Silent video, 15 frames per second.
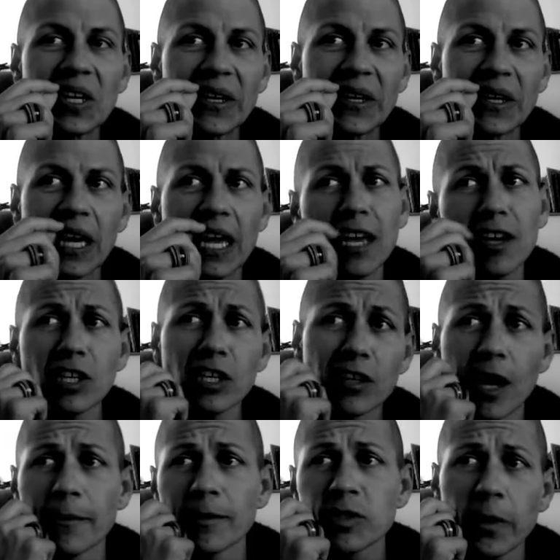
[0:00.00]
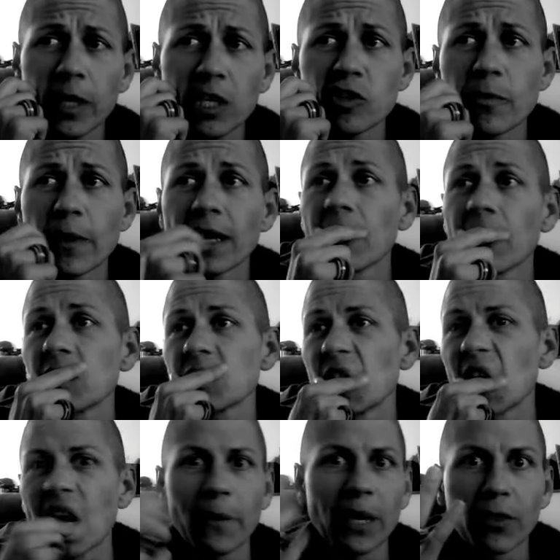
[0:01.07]
Uh, hey, Adena, how much money did you make last
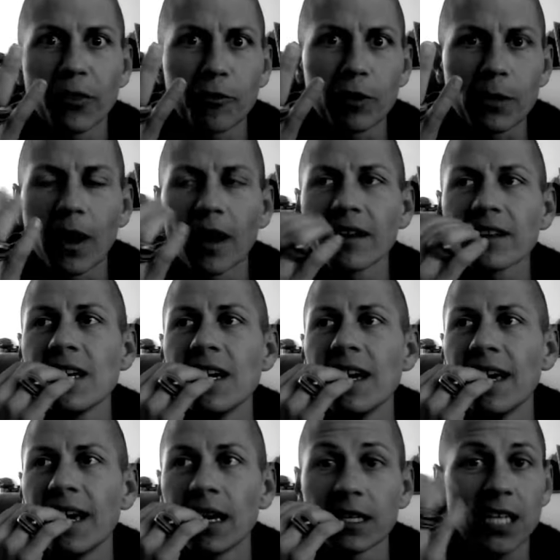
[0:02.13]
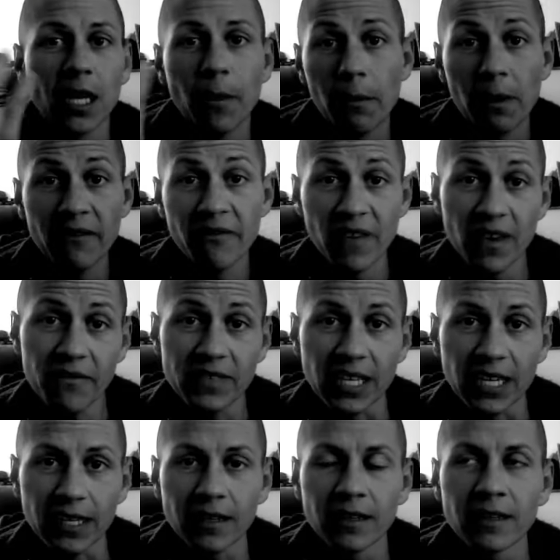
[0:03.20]
night? I made 30 bucks. And I tell him I made
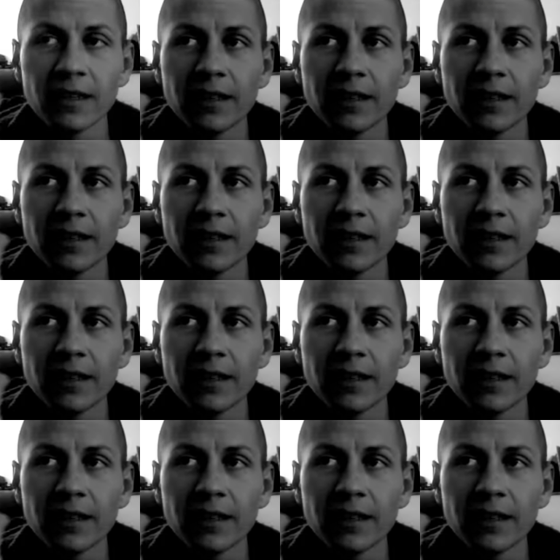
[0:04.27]
50.